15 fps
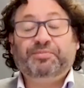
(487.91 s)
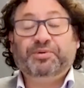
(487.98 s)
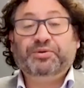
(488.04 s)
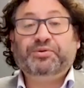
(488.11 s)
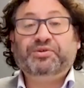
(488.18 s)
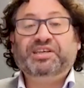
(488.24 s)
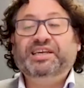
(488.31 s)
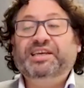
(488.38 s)

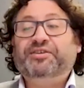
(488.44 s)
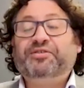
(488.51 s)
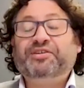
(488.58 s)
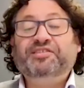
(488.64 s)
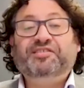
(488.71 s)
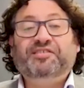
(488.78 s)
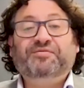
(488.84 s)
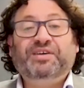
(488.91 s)
pull to
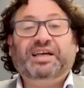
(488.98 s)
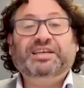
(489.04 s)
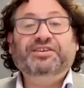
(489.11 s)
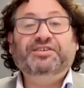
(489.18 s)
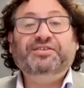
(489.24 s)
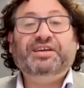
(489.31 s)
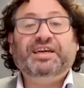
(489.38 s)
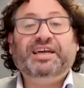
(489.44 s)
increase in
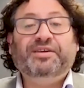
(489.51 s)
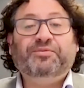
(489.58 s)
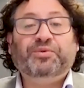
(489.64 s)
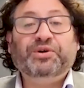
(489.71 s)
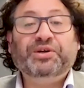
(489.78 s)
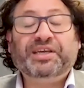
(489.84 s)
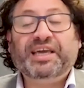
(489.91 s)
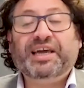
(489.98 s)
value and
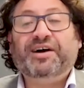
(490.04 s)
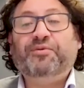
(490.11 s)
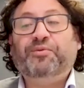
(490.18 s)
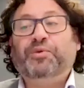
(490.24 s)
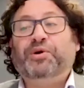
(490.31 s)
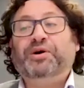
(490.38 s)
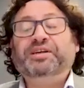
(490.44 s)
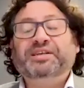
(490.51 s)
work out
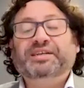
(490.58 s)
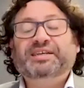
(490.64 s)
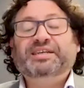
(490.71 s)
what